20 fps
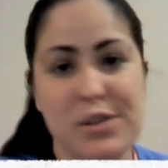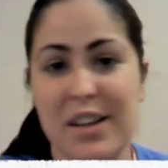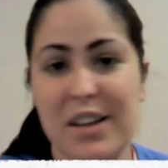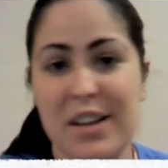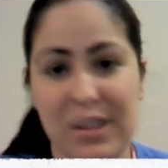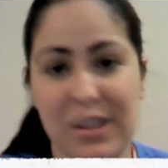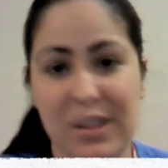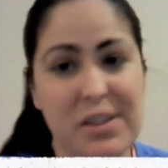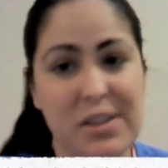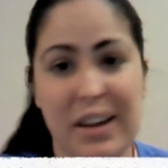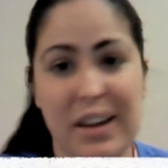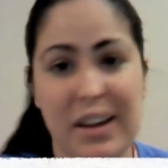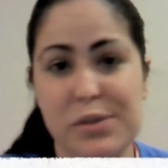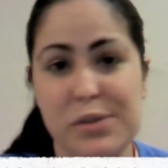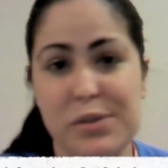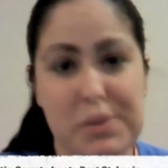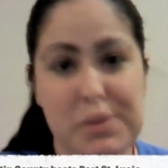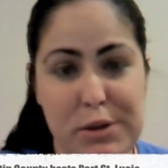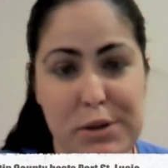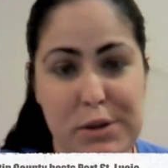It looked like it was
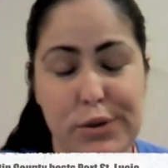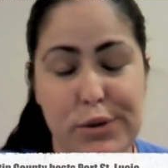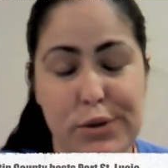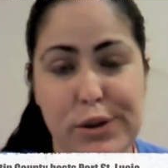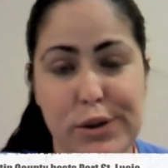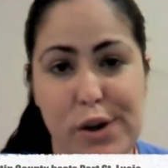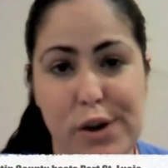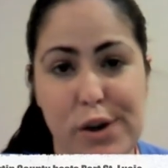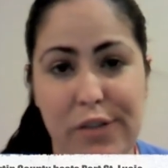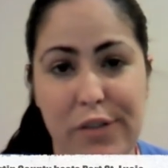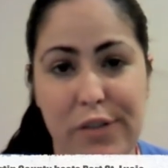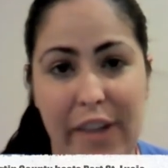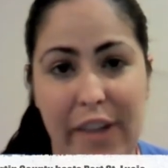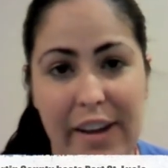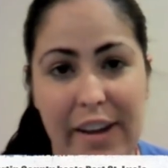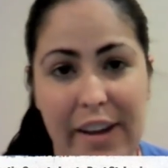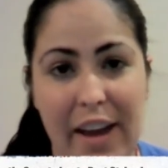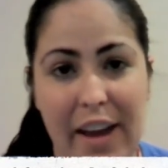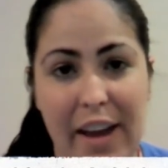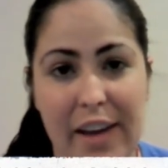going to be a real
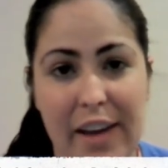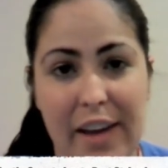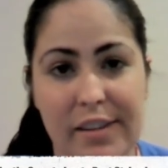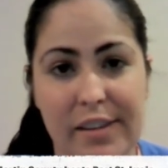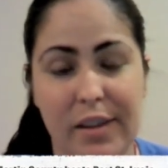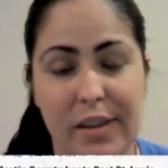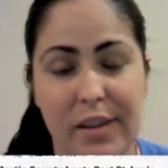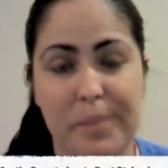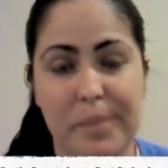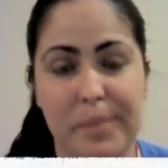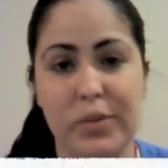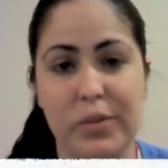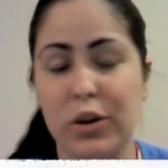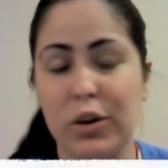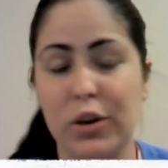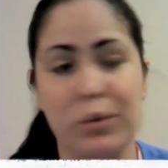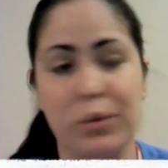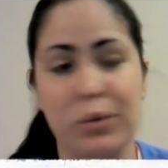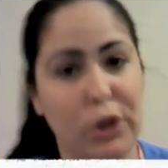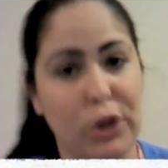dogfight, and you
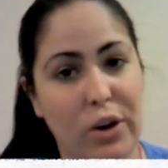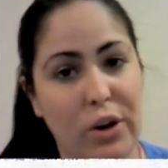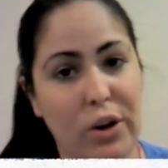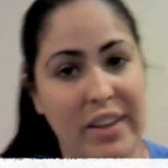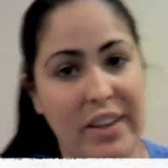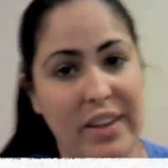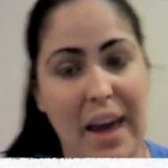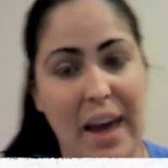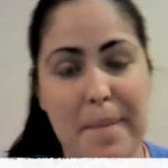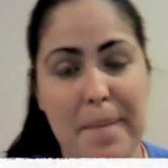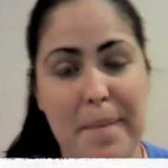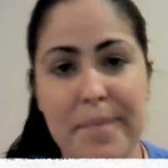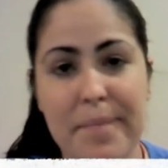couldn't really call the game.